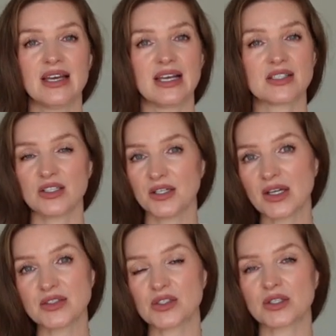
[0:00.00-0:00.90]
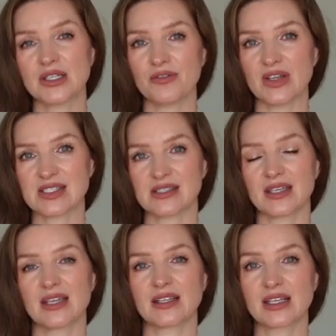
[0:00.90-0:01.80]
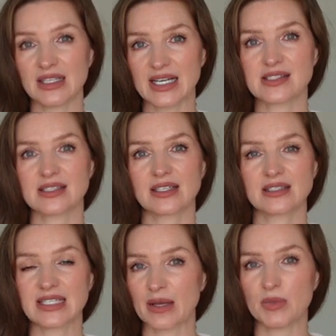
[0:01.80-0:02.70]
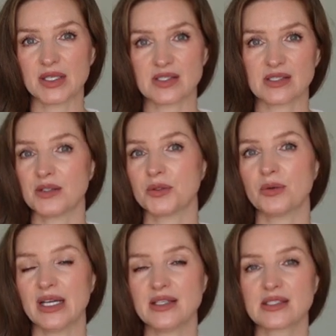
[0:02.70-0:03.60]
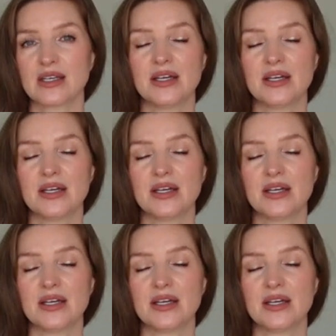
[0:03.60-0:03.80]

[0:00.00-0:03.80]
As long as you're investing in classic, timeless silhouettes,